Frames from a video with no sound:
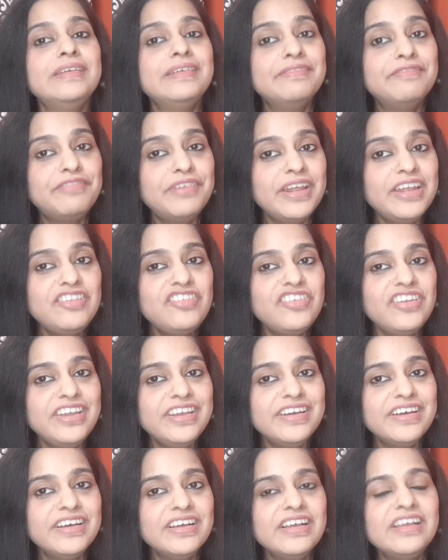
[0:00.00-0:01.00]
fresh
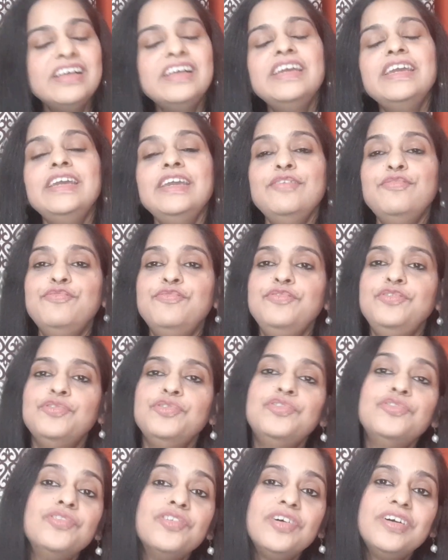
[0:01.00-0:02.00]
air. If you
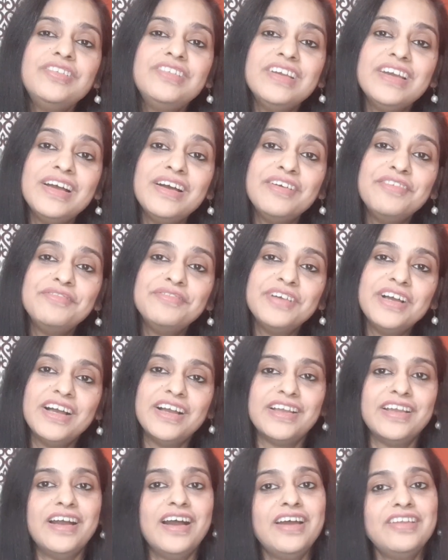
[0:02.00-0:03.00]
do not have a
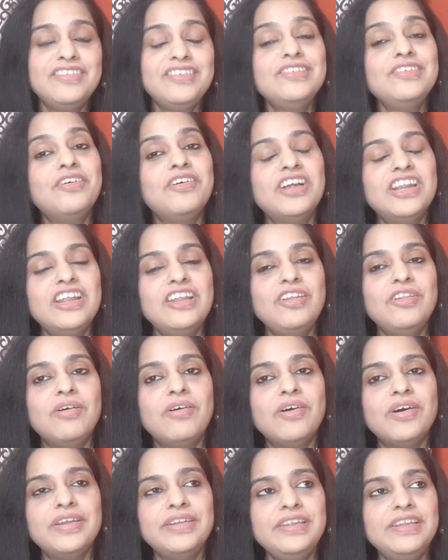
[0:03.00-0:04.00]
garden or a
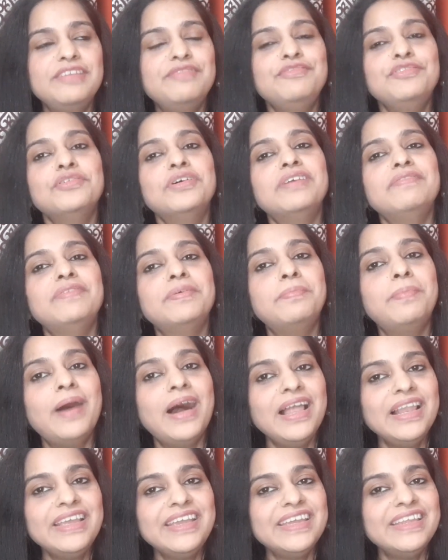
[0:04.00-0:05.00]
lawn, if you have a
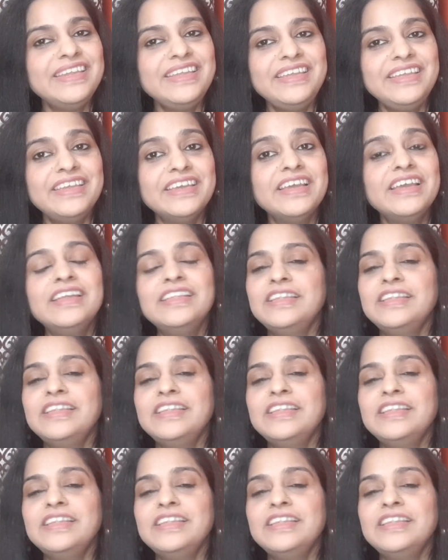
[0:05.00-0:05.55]
balcony,